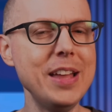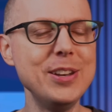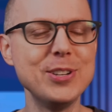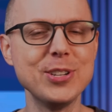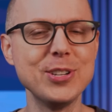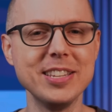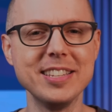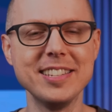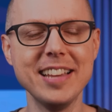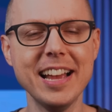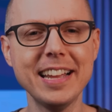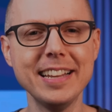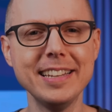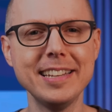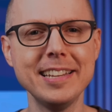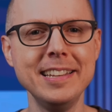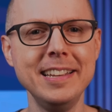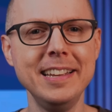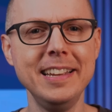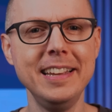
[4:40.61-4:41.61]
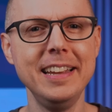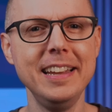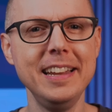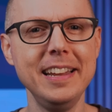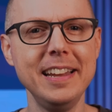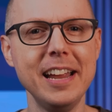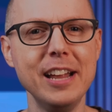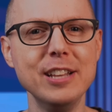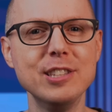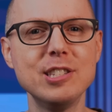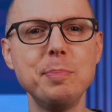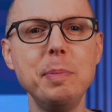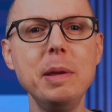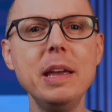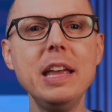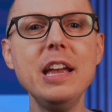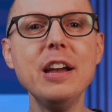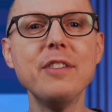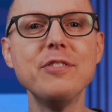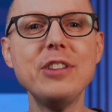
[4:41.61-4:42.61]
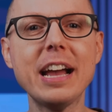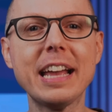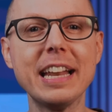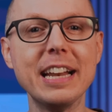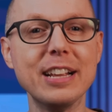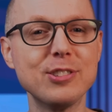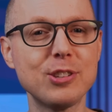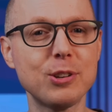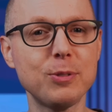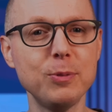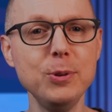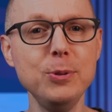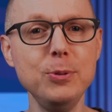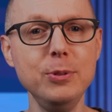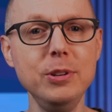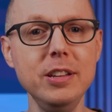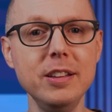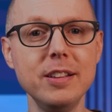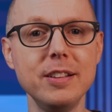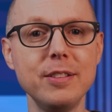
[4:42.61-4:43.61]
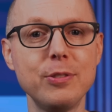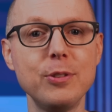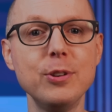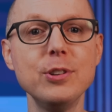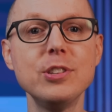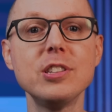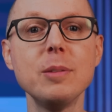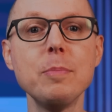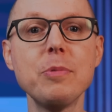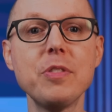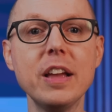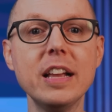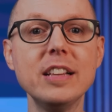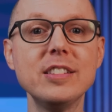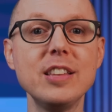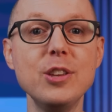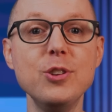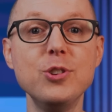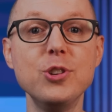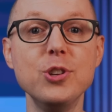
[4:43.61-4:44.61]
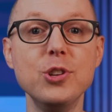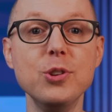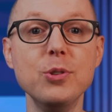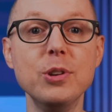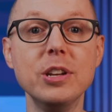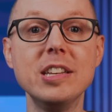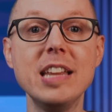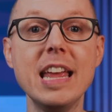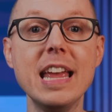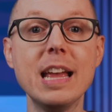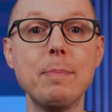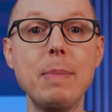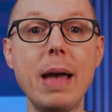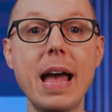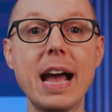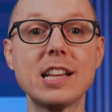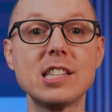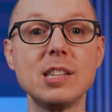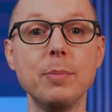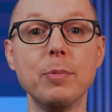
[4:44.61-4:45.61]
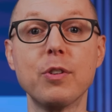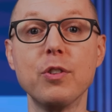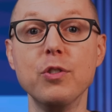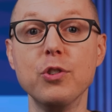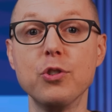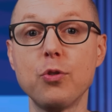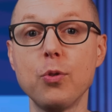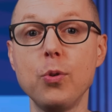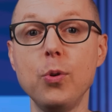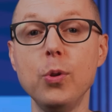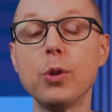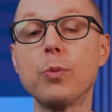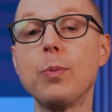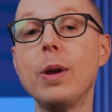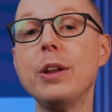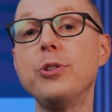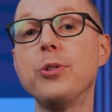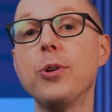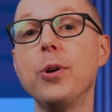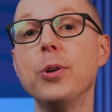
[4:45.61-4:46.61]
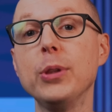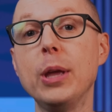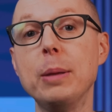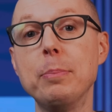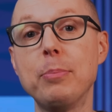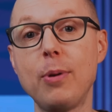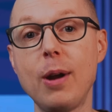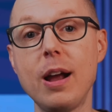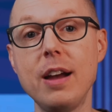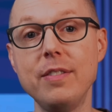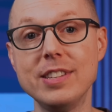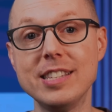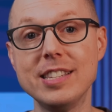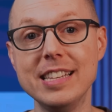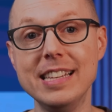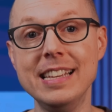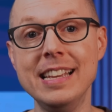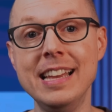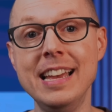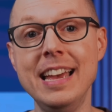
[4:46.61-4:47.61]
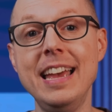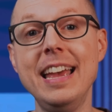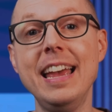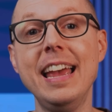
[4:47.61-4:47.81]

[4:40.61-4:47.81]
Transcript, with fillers: on that in just a second. And speaking of not getting screwed, there's some things that you should do to take back some of control around your online privacy,